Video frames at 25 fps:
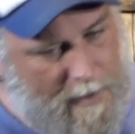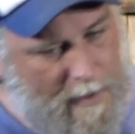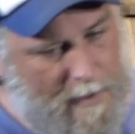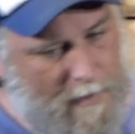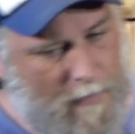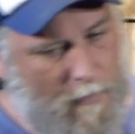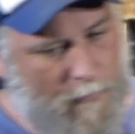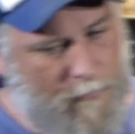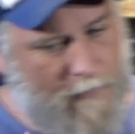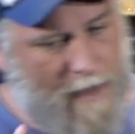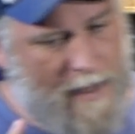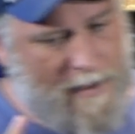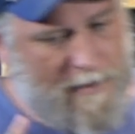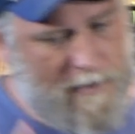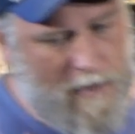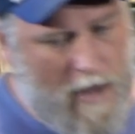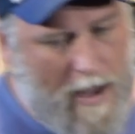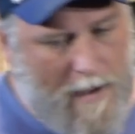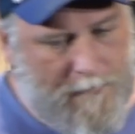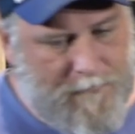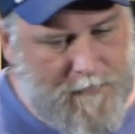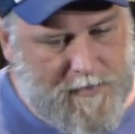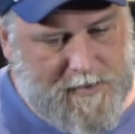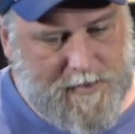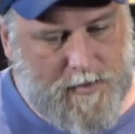of our
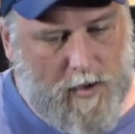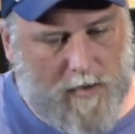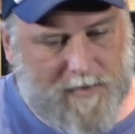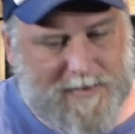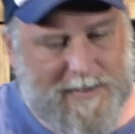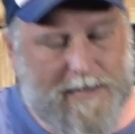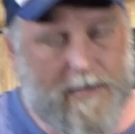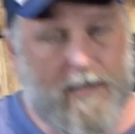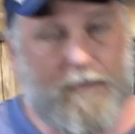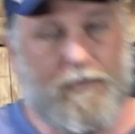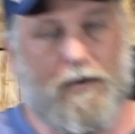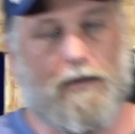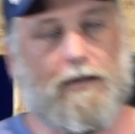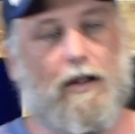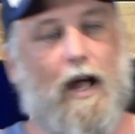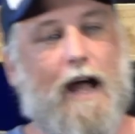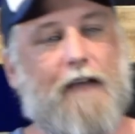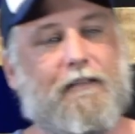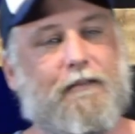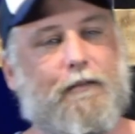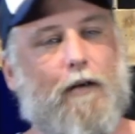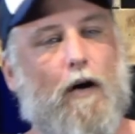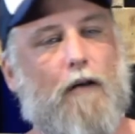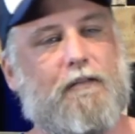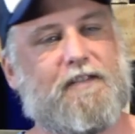life is not to live a
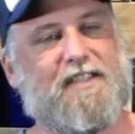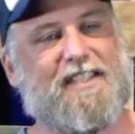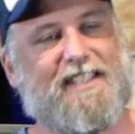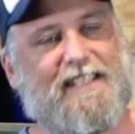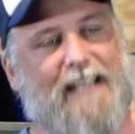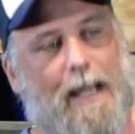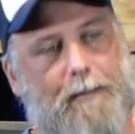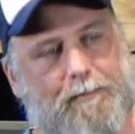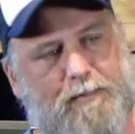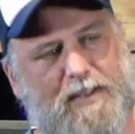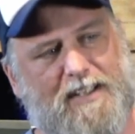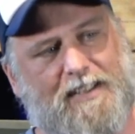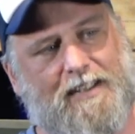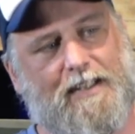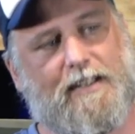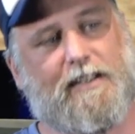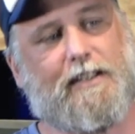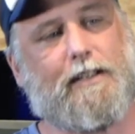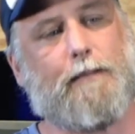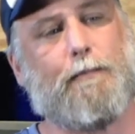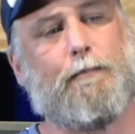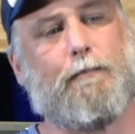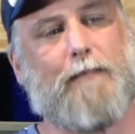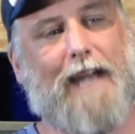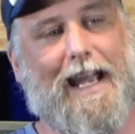life of
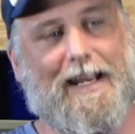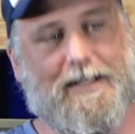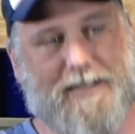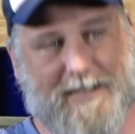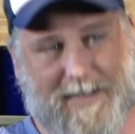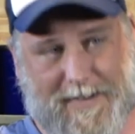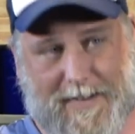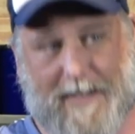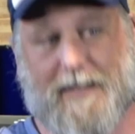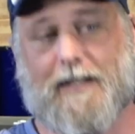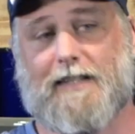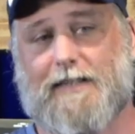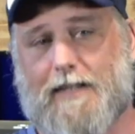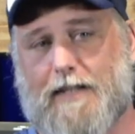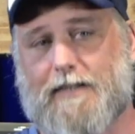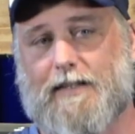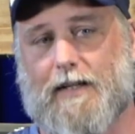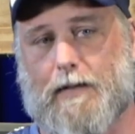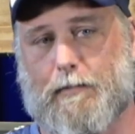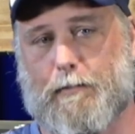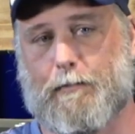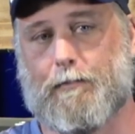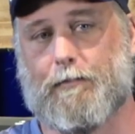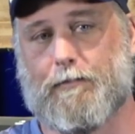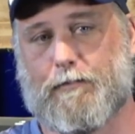skepticism and
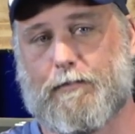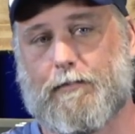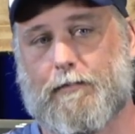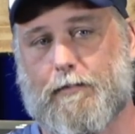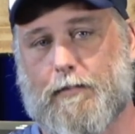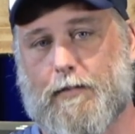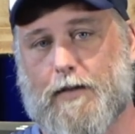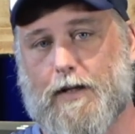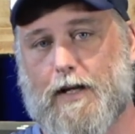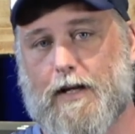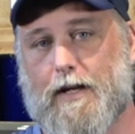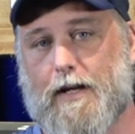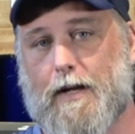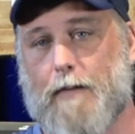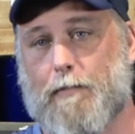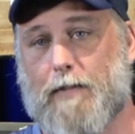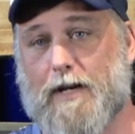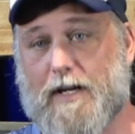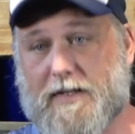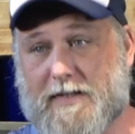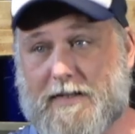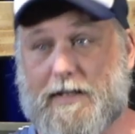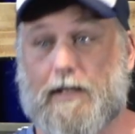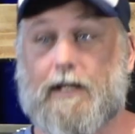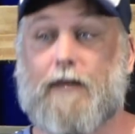cynicism,
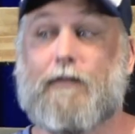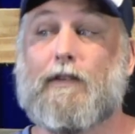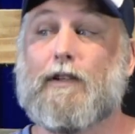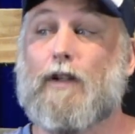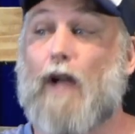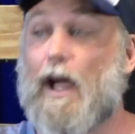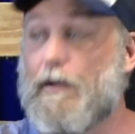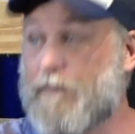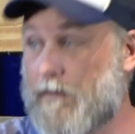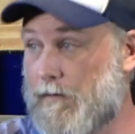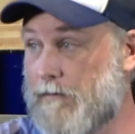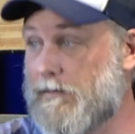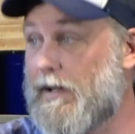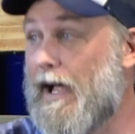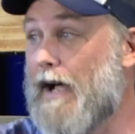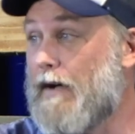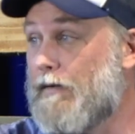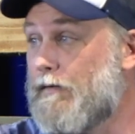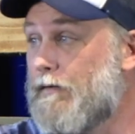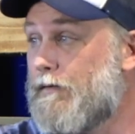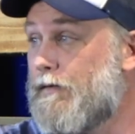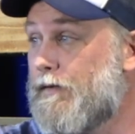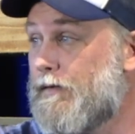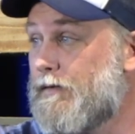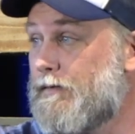but it's to live a life of
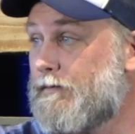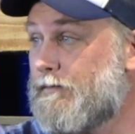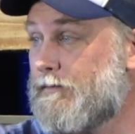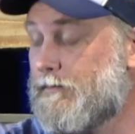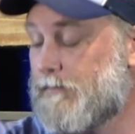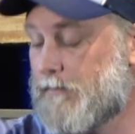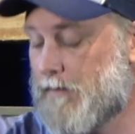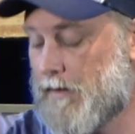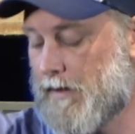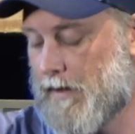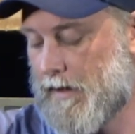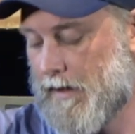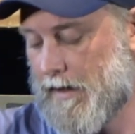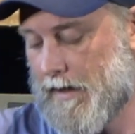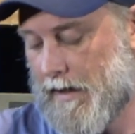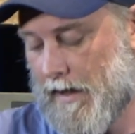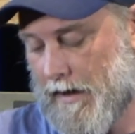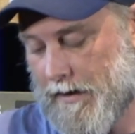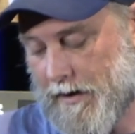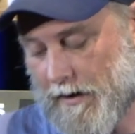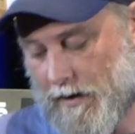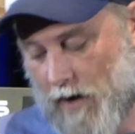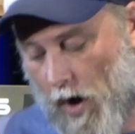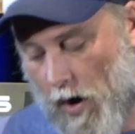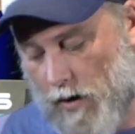love.
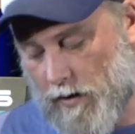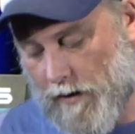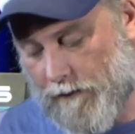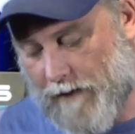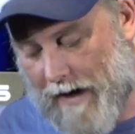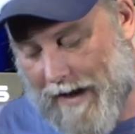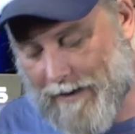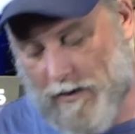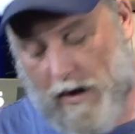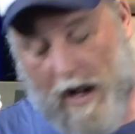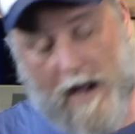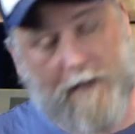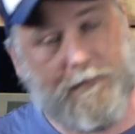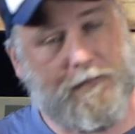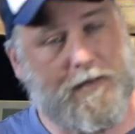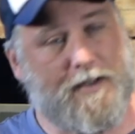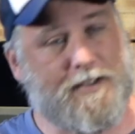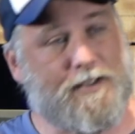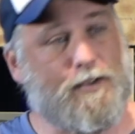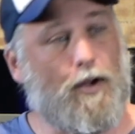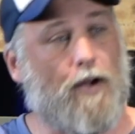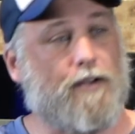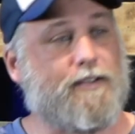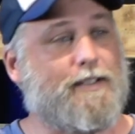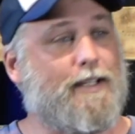The goal of our life
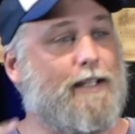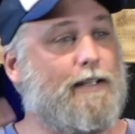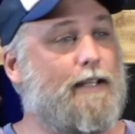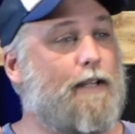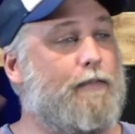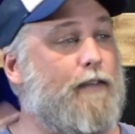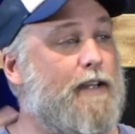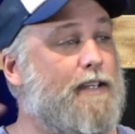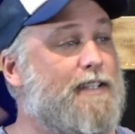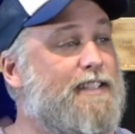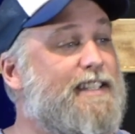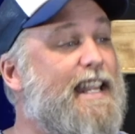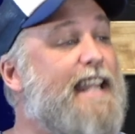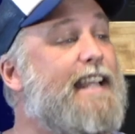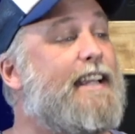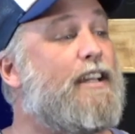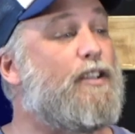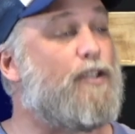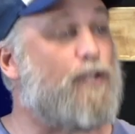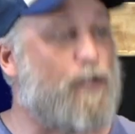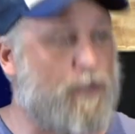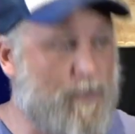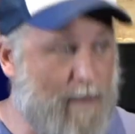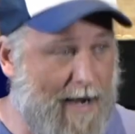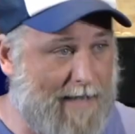is not to live it
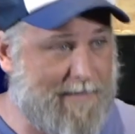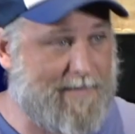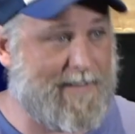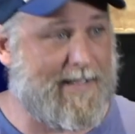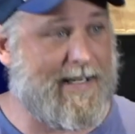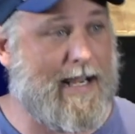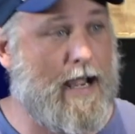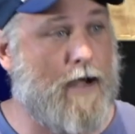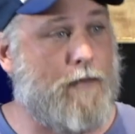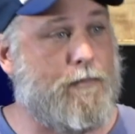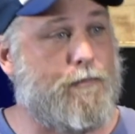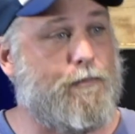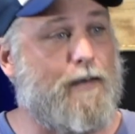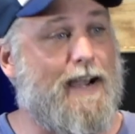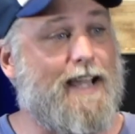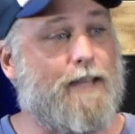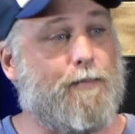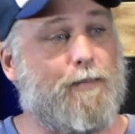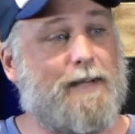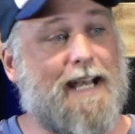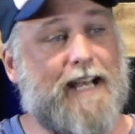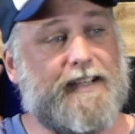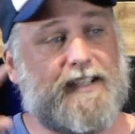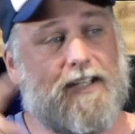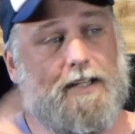deconstructing our faith,
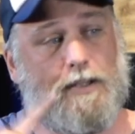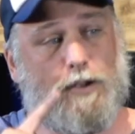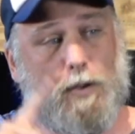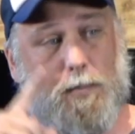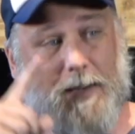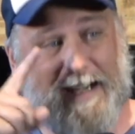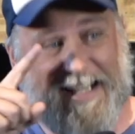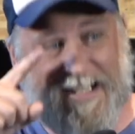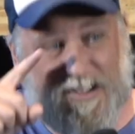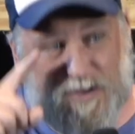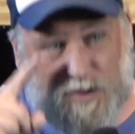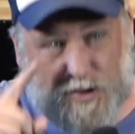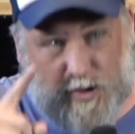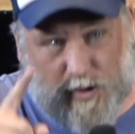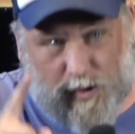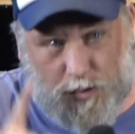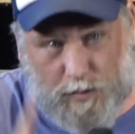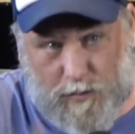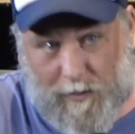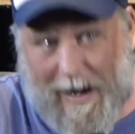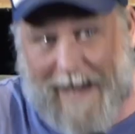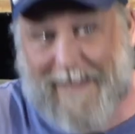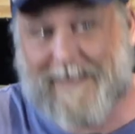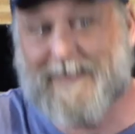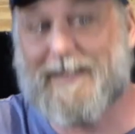but actually to be
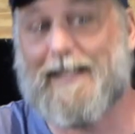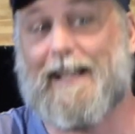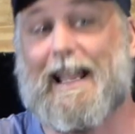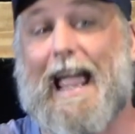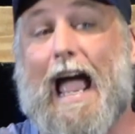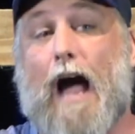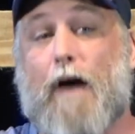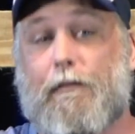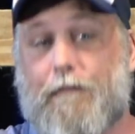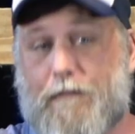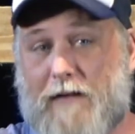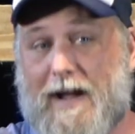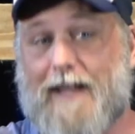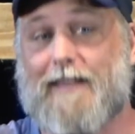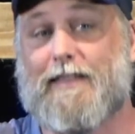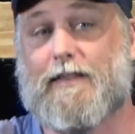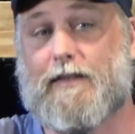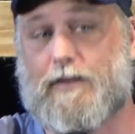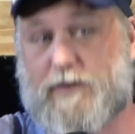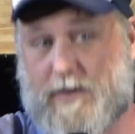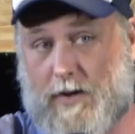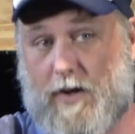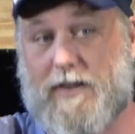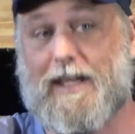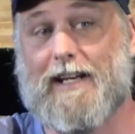constructing our faith
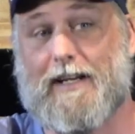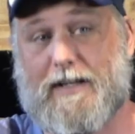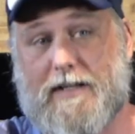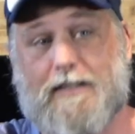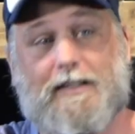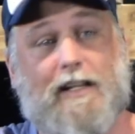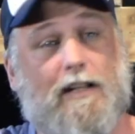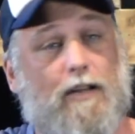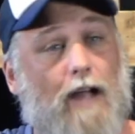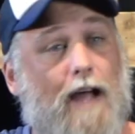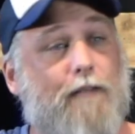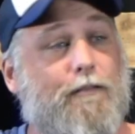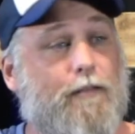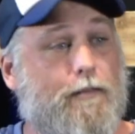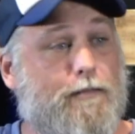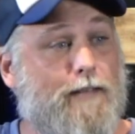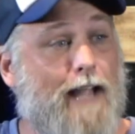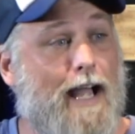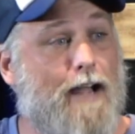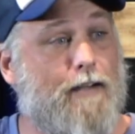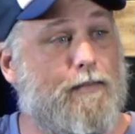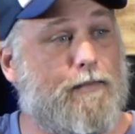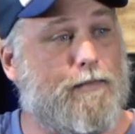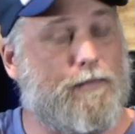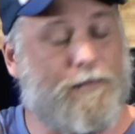so that it is a life of
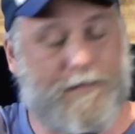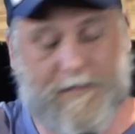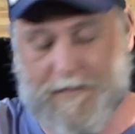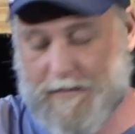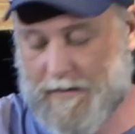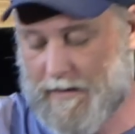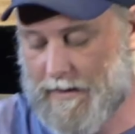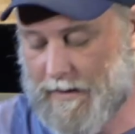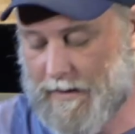love.